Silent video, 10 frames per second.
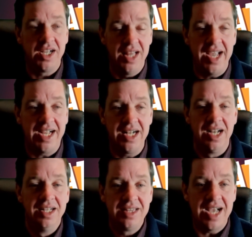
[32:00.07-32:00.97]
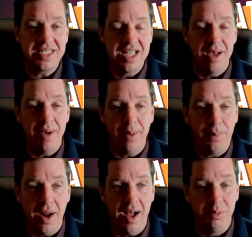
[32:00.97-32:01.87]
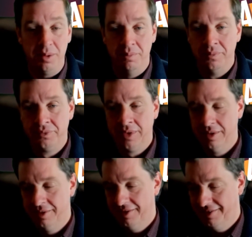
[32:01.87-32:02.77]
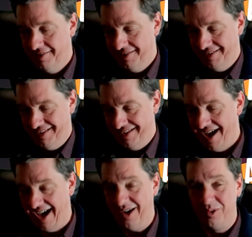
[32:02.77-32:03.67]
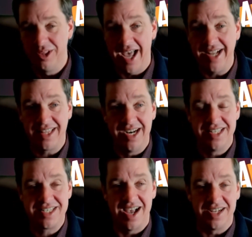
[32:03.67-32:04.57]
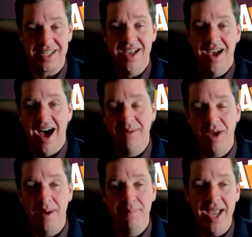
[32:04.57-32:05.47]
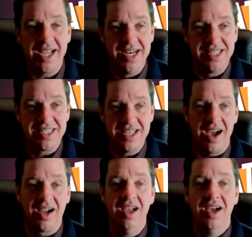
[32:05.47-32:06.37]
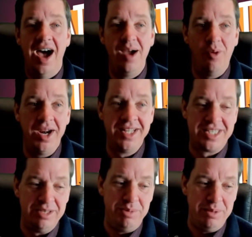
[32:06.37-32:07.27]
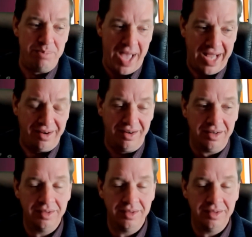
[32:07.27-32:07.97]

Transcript: like it, that's not my problem. I don't like that it sucks. I'm not making it suck. I want it to be better.